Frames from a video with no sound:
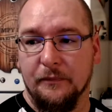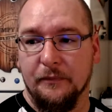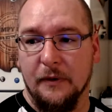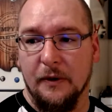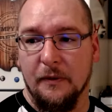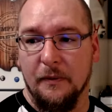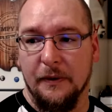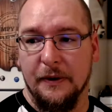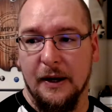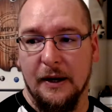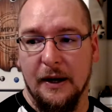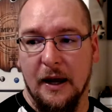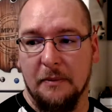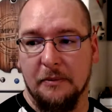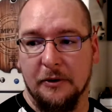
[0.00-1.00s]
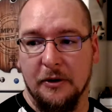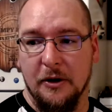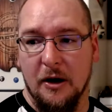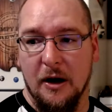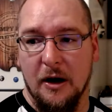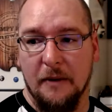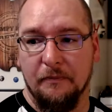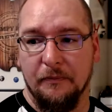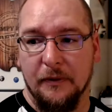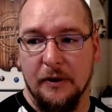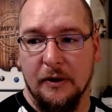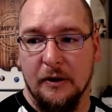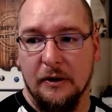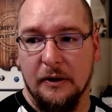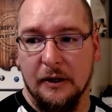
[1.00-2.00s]
with that apricot,
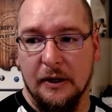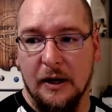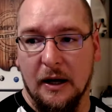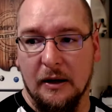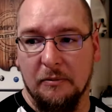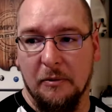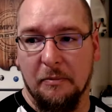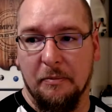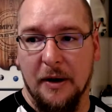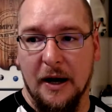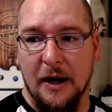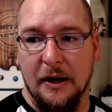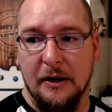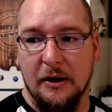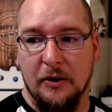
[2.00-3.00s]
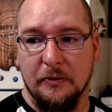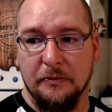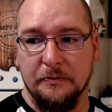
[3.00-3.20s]
kind of papaya note.